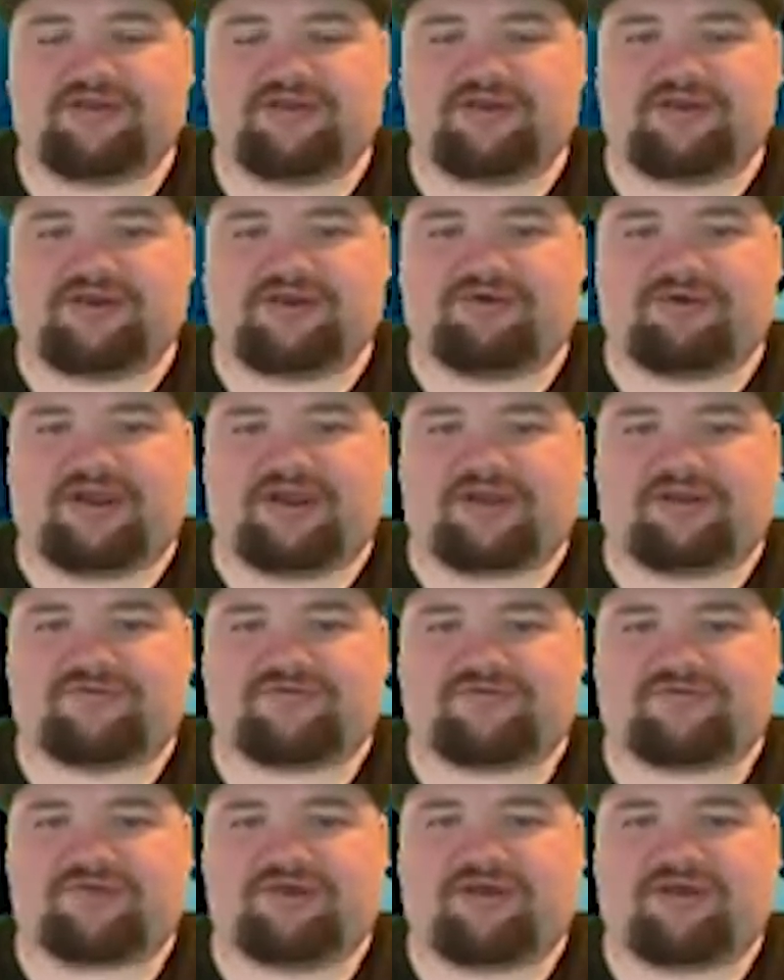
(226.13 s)
All right,
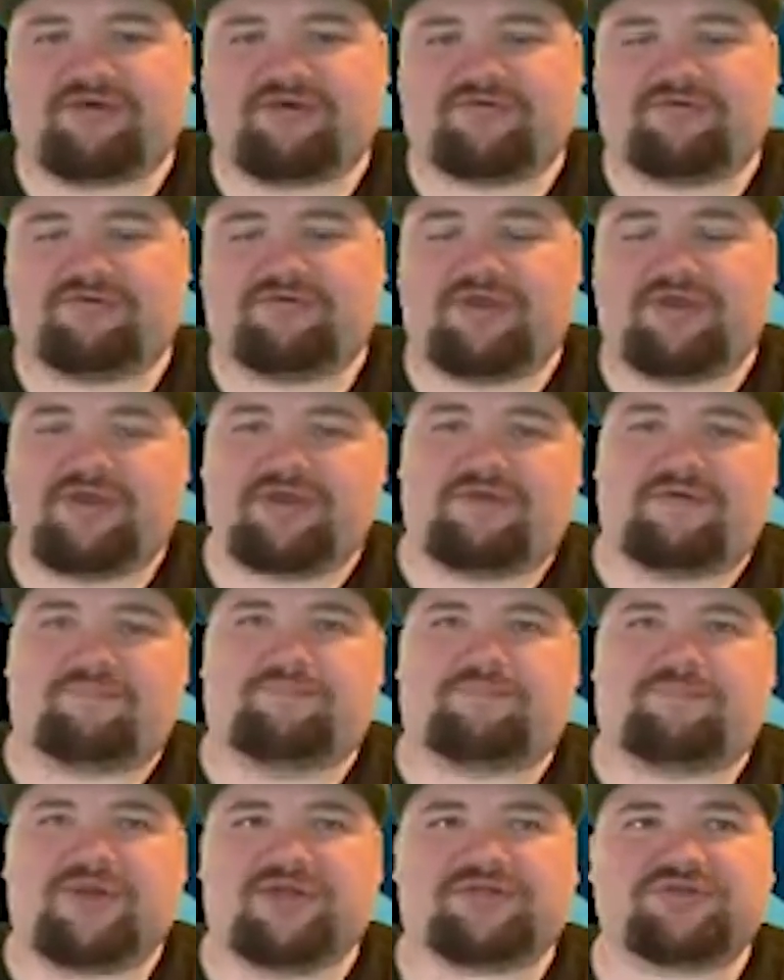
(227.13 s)
so
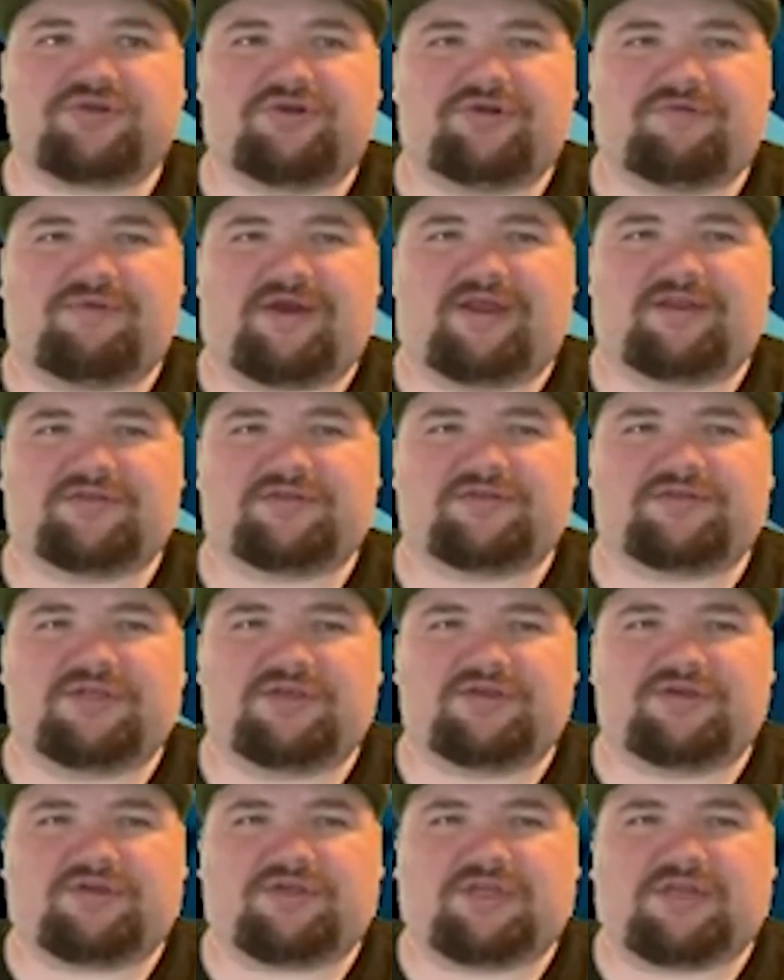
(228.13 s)
picture in your mind.
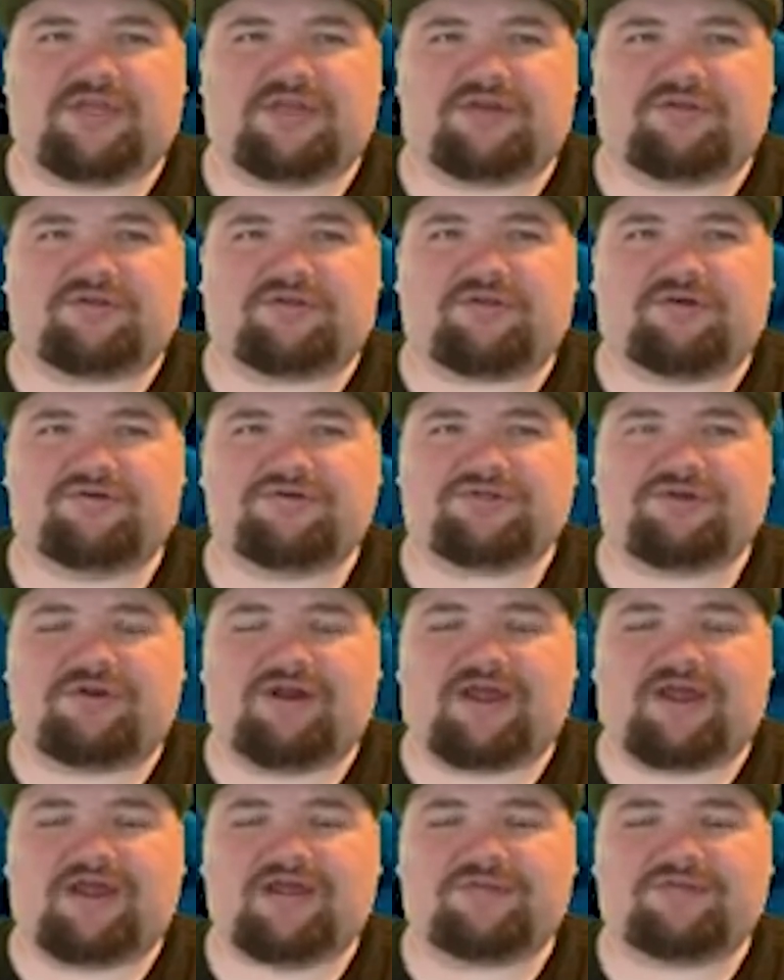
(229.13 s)
Can you close your
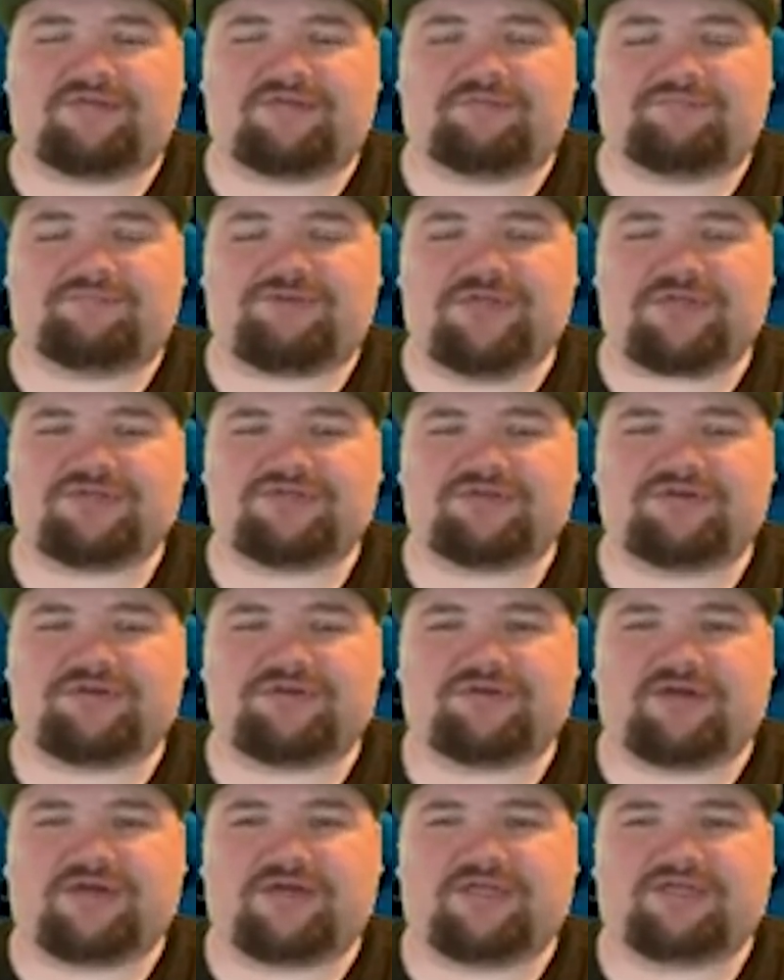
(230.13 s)
eyes and
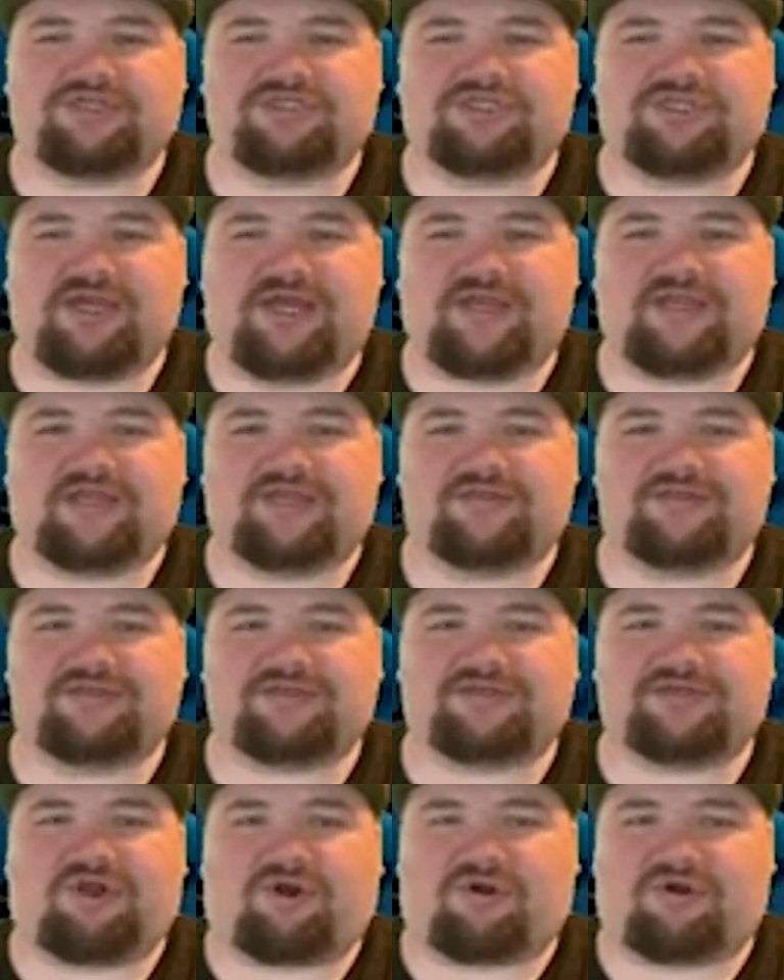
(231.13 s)
picture a
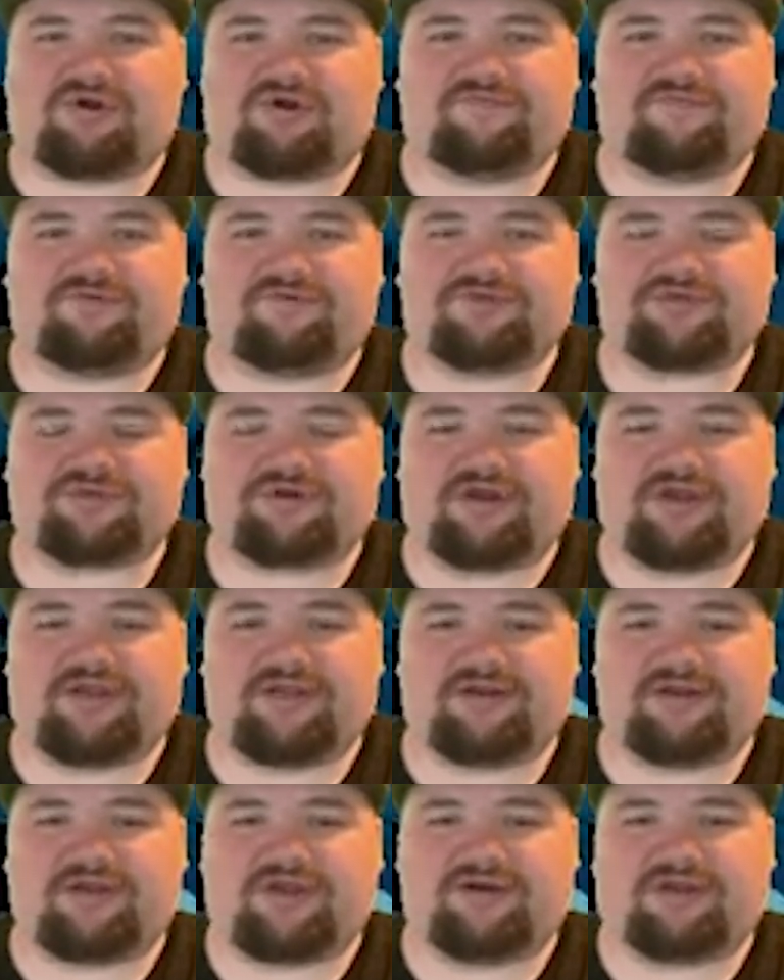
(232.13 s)
giant carnival
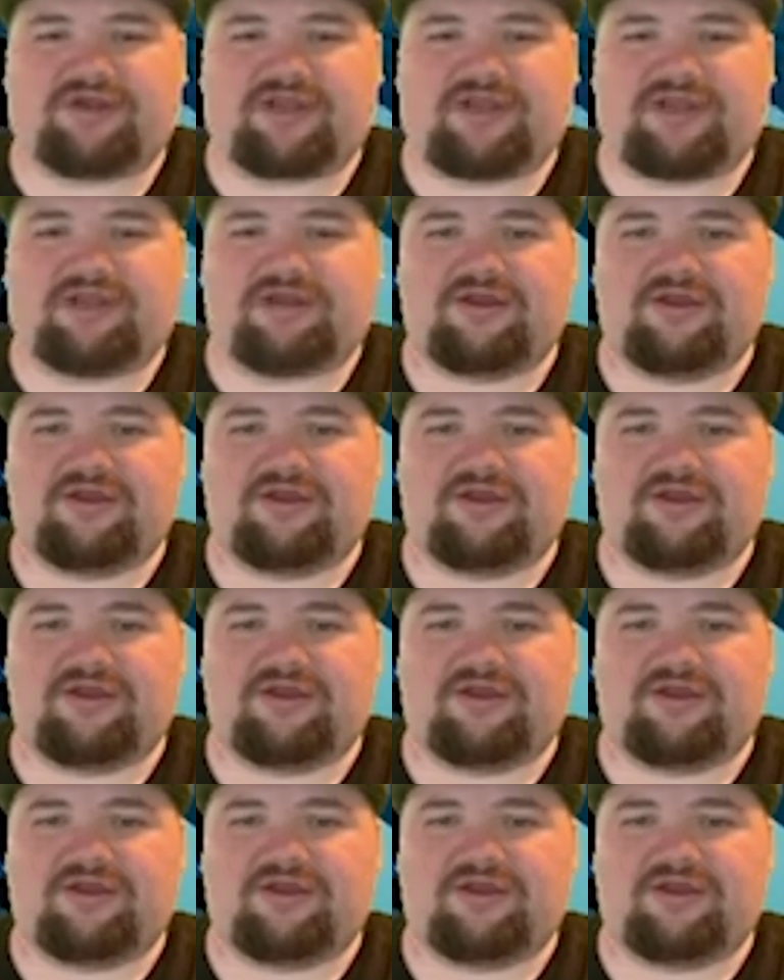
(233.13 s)
train? Okay,